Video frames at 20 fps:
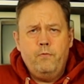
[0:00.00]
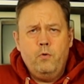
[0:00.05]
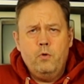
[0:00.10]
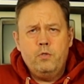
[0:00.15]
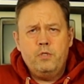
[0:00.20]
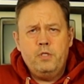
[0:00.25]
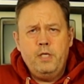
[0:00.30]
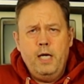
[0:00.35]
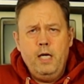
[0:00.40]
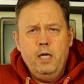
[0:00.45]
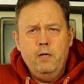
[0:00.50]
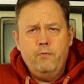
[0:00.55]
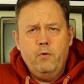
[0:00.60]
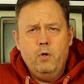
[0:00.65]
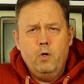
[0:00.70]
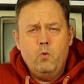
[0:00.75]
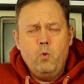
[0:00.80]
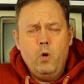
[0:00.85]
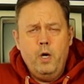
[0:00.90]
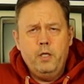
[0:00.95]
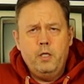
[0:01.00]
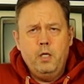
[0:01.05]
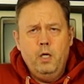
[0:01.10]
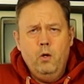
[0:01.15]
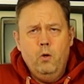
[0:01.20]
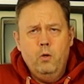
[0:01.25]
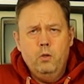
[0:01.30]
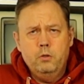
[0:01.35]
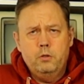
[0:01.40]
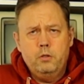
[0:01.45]
for sale for quite a
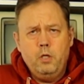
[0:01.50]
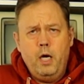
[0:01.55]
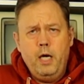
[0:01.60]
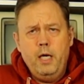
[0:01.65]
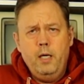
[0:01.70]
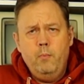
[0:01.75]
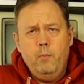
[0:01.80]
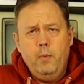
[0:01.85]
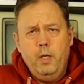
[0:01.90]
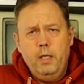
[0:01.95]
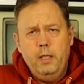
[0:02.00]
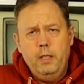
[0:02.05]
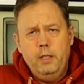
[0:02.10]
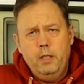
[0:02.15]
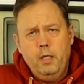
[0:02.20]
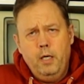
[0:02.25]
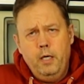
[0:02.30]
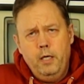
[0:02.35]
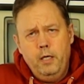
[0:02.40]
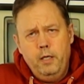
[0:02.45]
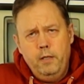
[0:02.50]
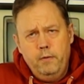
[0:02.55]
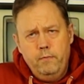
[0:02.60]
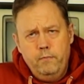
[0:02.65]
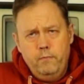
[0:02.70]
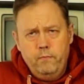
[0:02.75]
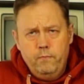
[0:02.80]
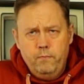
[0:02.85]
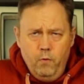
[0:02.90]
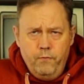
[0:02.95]
long time, and I
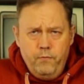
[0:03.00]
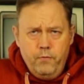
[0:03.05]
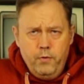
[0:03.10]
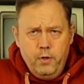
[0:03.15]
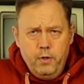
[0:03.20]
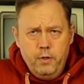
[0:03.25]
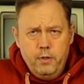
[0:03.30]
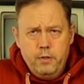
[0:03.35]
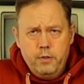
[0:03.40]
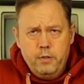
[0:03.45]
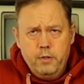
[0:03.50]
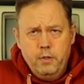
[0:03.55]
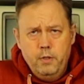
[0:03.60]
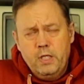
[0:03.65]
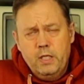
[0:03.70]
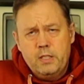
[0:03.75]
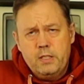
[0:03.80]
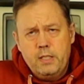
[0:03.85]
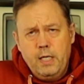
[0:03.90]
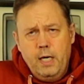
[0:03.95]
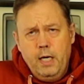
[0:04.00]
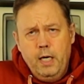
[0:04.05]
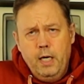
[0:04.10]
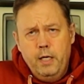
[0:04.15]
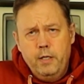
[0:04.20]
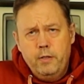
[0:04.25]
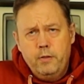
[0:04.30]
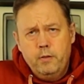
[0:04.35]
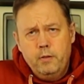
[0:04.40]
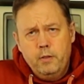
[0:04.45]
offered the
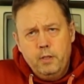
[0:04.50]
seller